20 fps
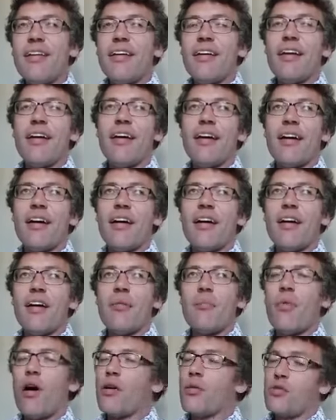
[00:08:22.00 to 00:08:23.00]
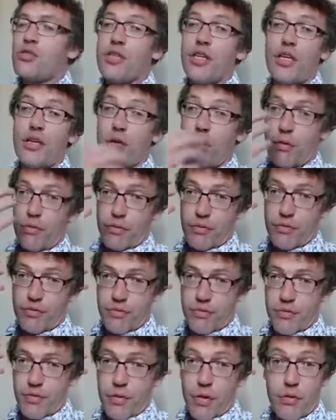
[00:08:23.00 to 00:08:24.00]
uh, Michael Sheen of
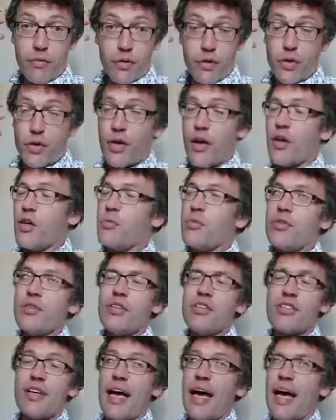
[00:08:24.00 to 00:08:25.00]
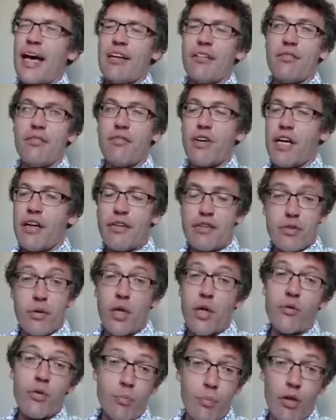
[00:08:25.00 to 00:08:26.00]
of Good Omens and various
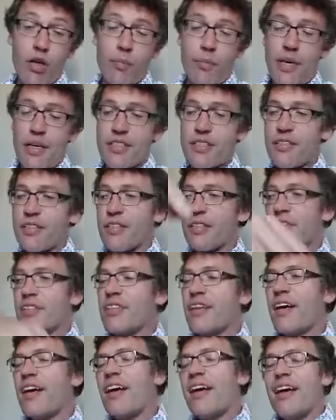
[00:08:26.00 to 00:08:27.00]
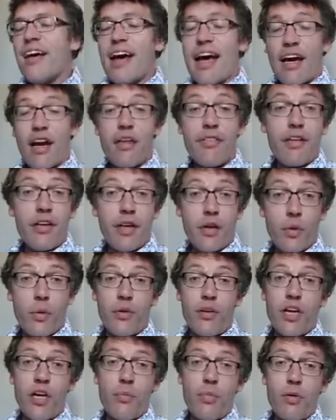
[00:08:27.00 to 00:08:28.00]
Hollywood blockbusters. And I think an
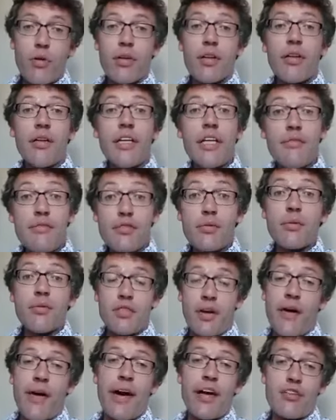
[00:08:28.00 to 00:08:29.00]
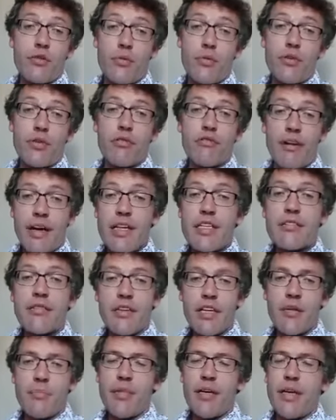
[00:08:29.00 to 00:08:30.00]
audiobook lives or dies on the narrator.
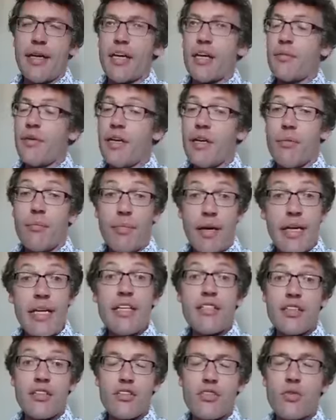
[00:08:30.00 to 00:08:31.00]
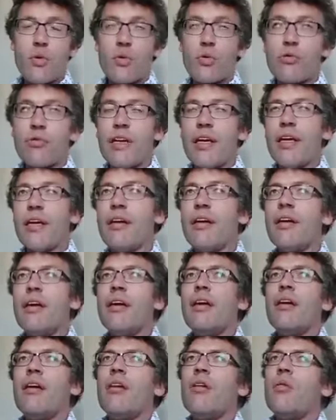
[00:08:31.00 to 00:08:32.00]
It could be, it could be an amazing story,
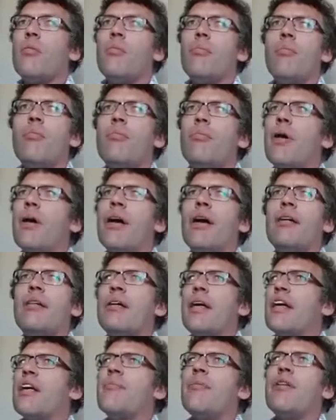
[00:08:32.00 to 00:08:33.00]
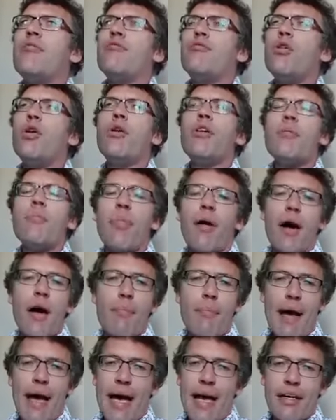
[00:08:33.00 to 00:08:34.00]
but it can be ruined by a
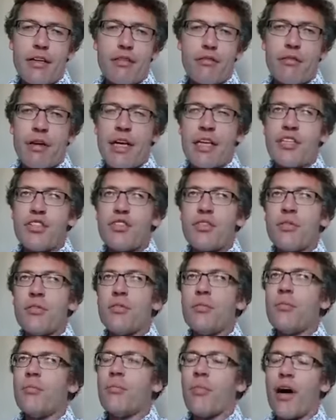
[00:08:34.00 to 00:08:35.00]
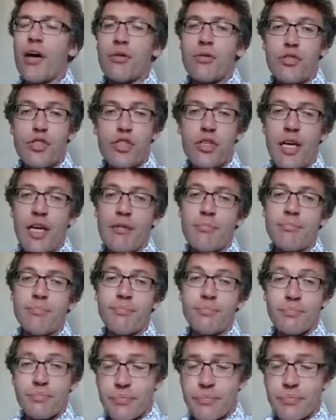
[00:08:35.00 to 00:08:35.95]
bad narration. Michael Sheen